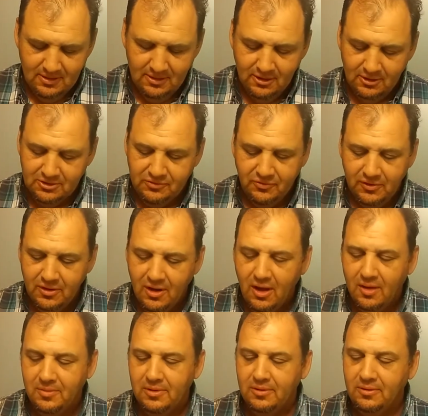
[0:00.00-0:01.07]
It looks
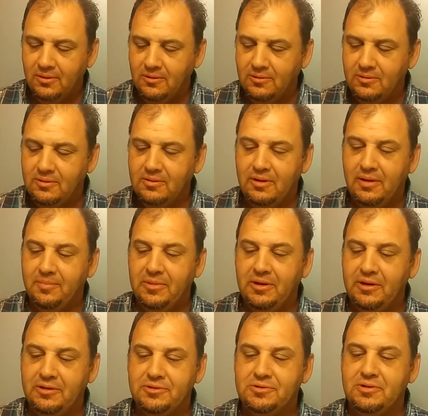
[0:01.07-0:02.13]
phenomenal. I
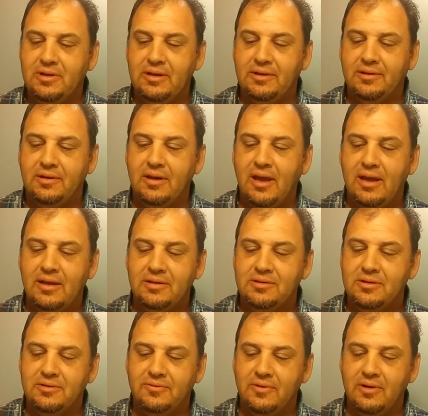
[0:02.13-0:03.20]
mean, it's
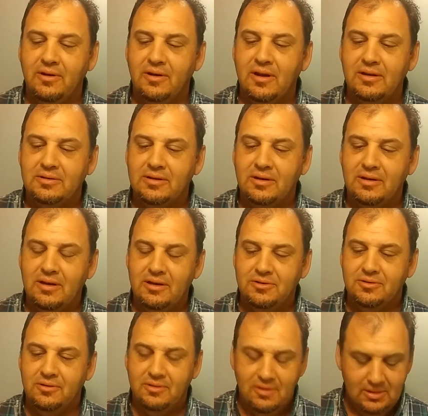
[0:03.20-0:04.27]
nice. It's very nice
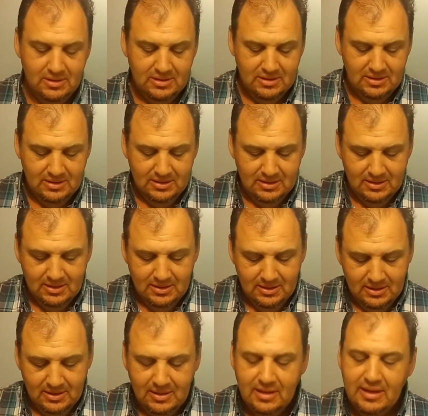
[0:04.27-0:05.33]
condition.
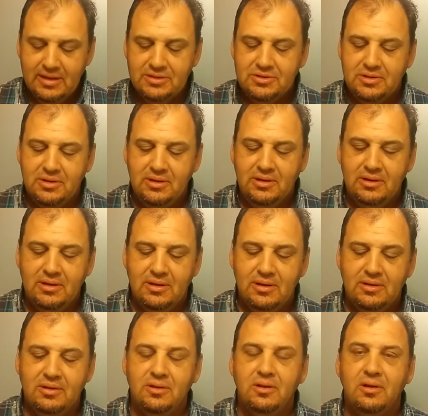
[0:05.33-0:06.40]
Has
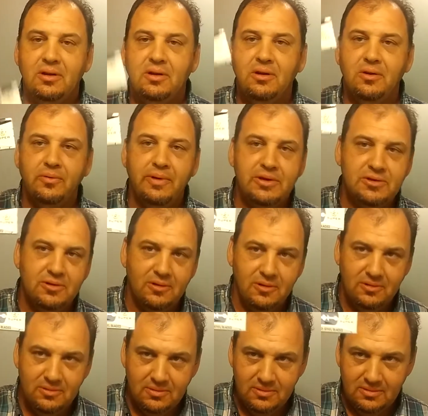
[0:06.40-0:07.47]
the
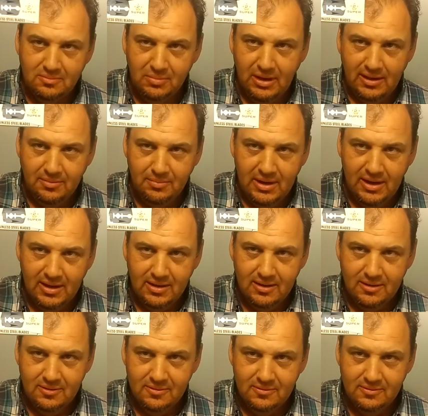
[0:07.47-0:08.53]
original blade
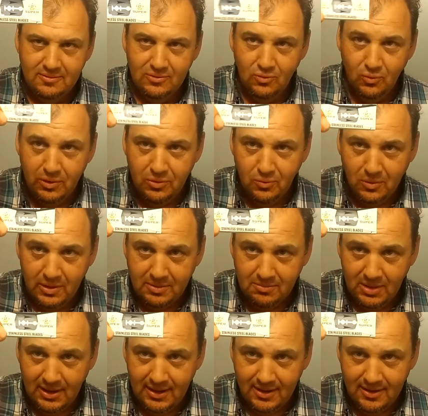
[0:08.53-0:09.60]
bank with one
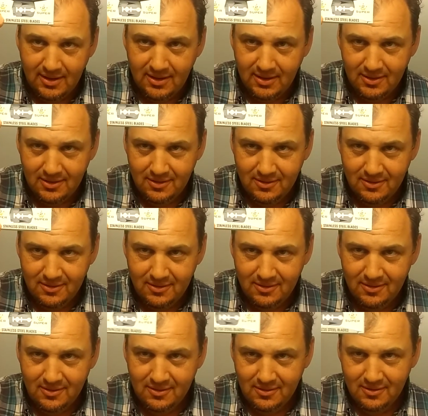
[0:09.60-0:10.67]
blade in it.
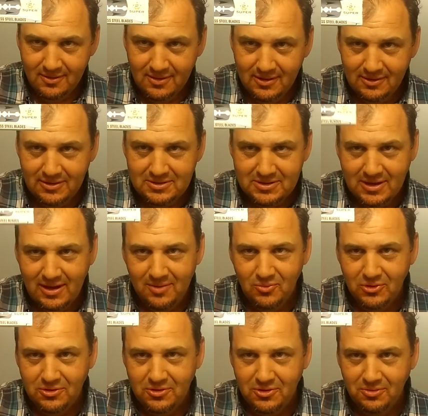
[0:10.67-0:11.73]
Now these came
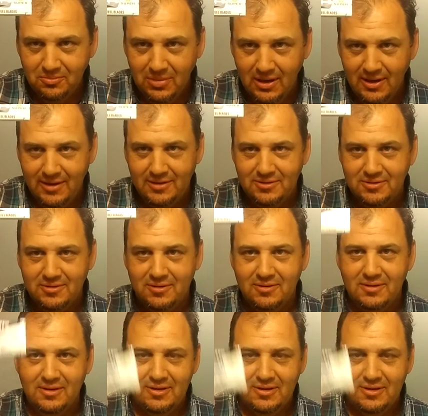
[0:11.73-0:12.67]
with two blades.